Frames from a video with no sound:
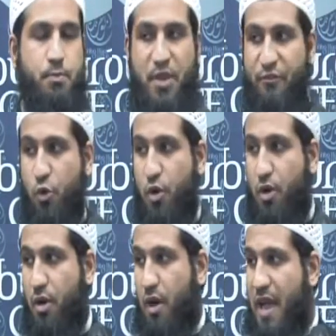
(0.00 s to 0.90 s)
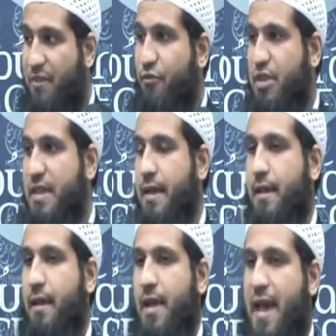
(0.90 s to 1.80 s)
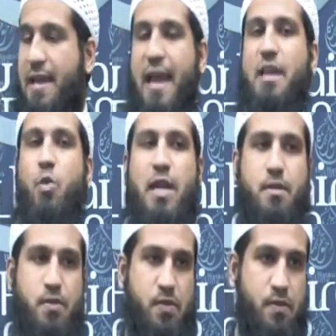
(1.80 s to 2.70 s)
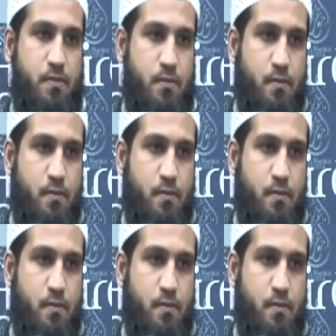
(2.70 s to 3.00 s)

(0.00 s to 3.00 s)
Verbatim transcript: before everything and anyone else.